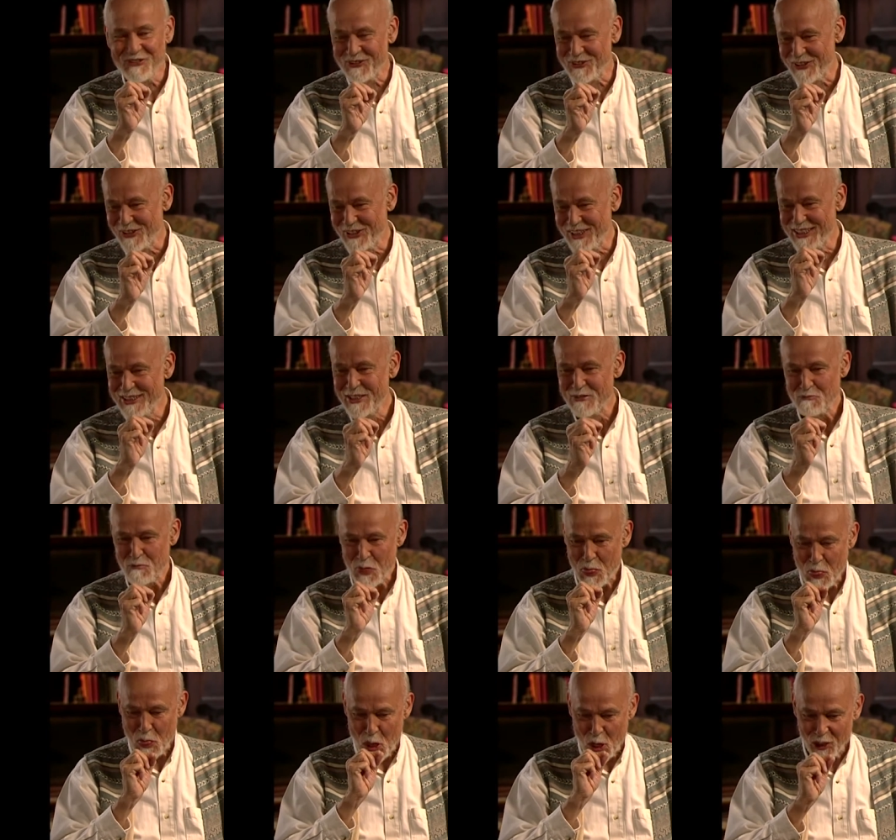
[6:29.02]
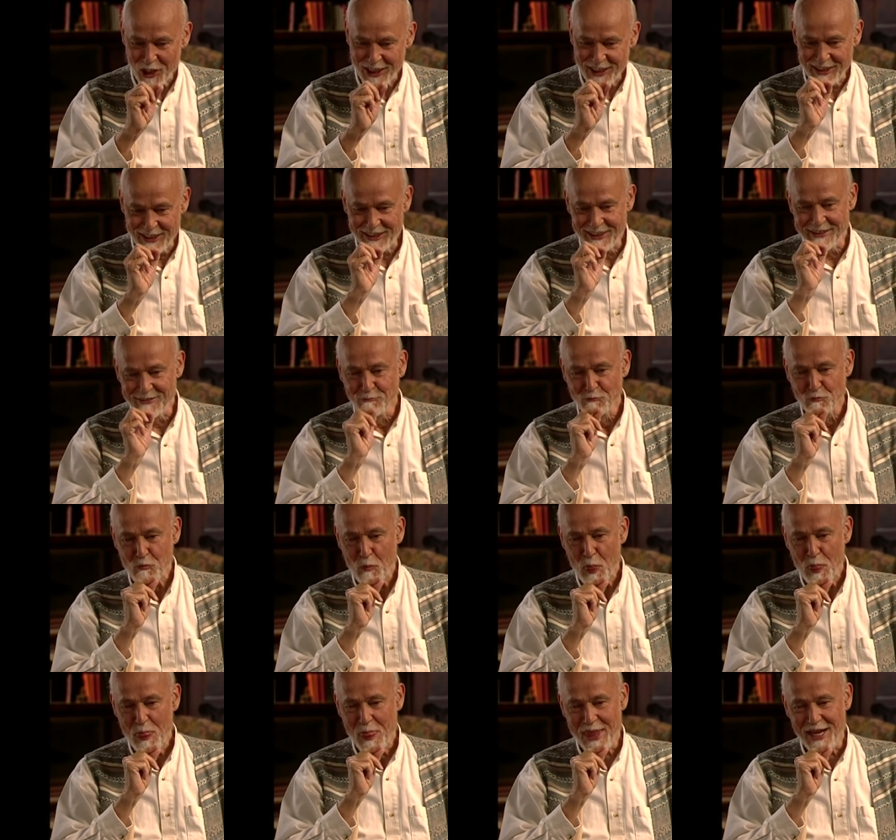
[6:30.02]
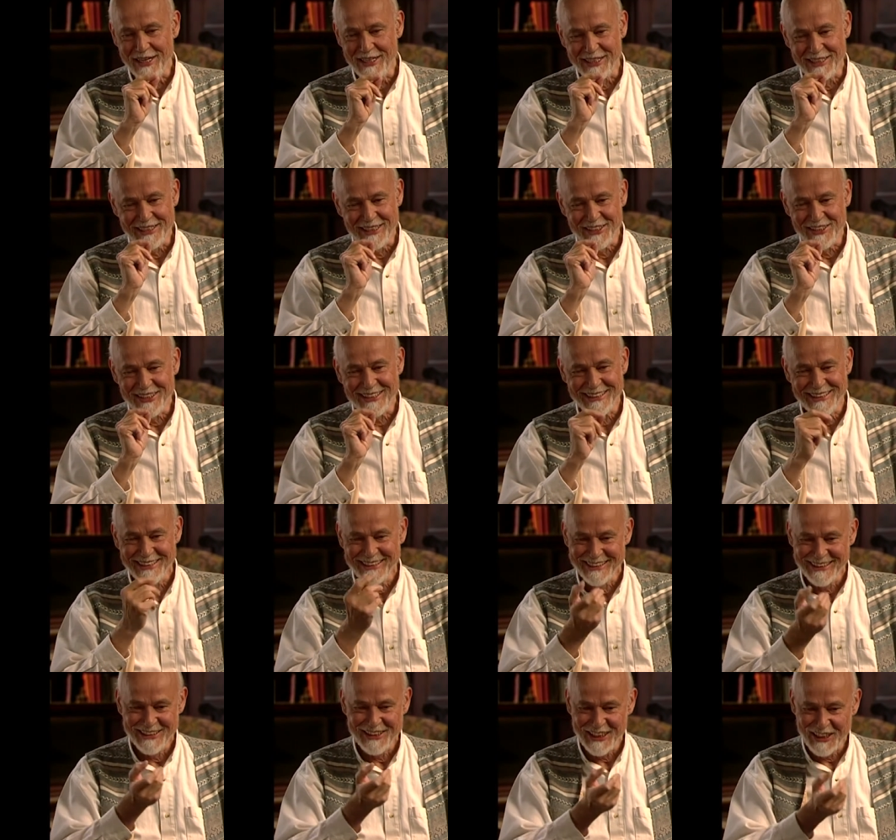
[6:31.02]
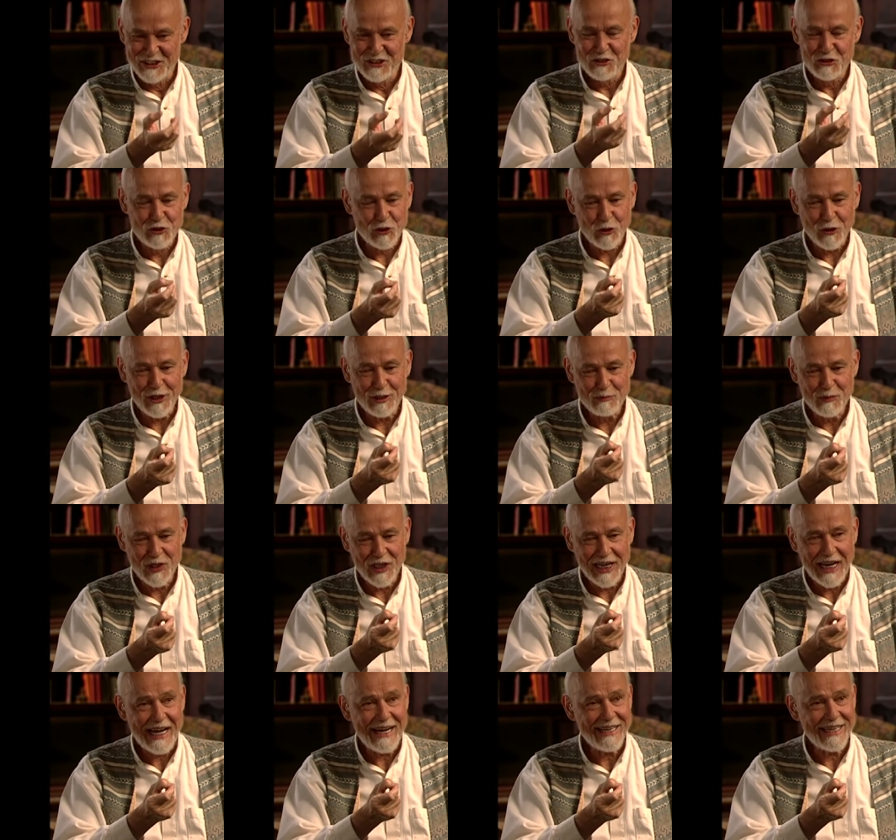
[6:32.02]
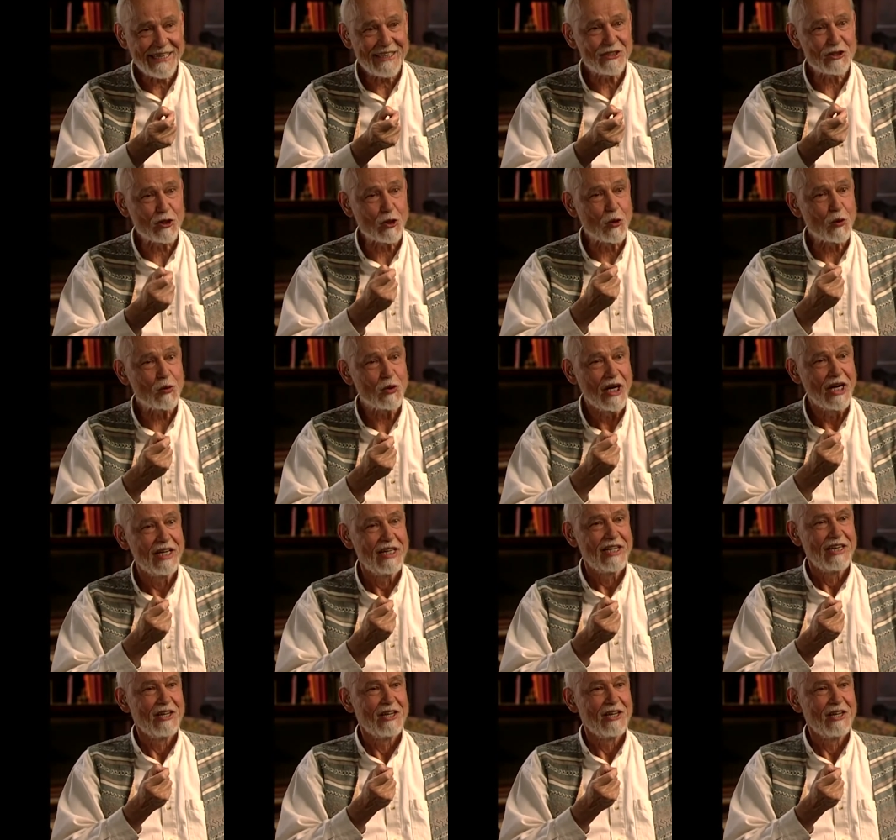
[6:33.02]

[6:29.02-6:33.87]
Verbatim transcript: for a little uh, enjoyable anecdote,